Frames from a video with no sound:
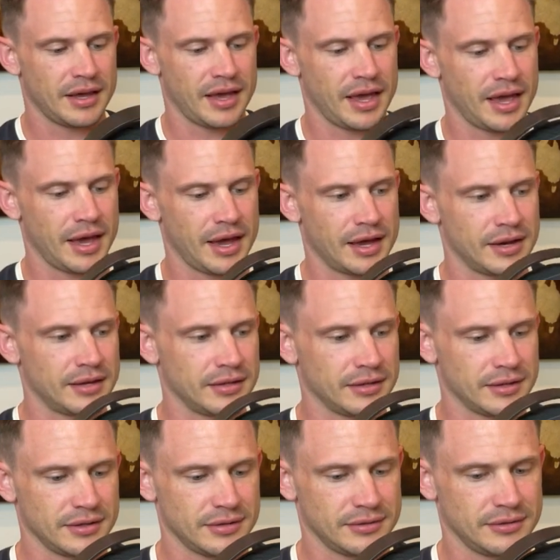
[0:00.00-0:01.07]
And
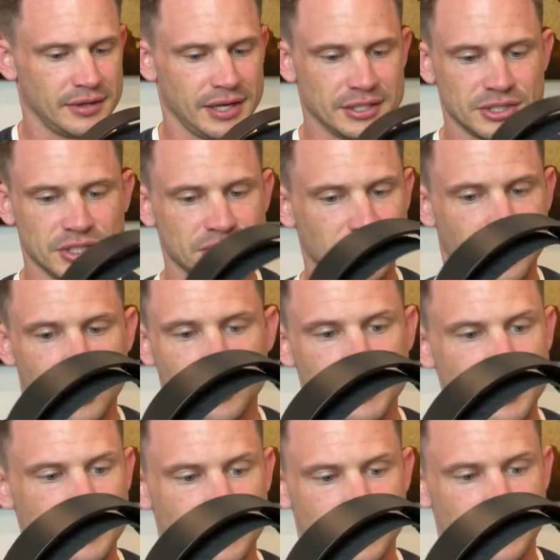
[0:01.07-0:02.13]
it's just all
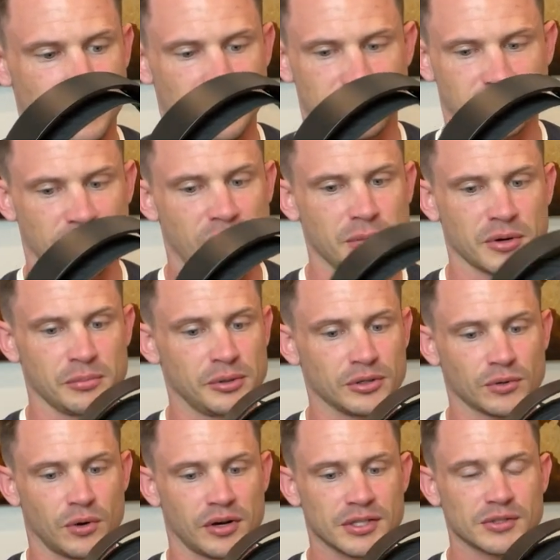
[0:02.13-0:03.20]
around a phenomenal
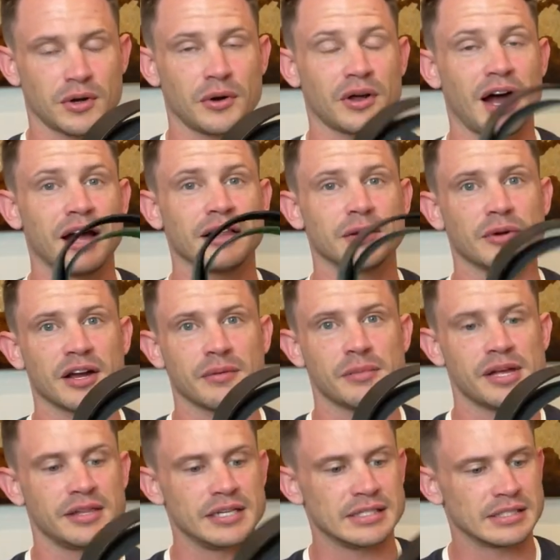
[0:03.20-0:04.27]
build quality. So I'd highly
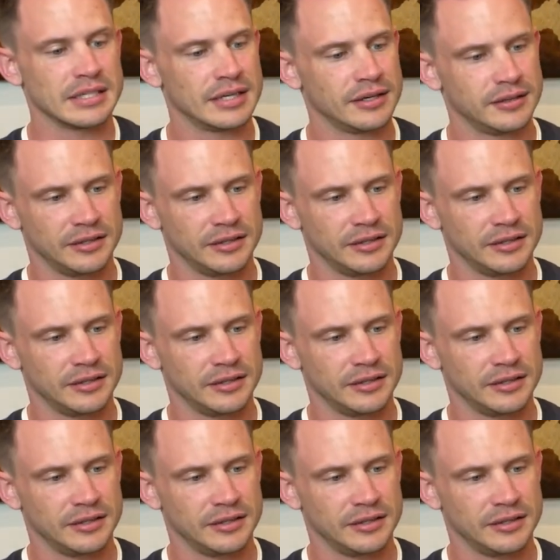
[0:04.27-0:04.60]
recommend these.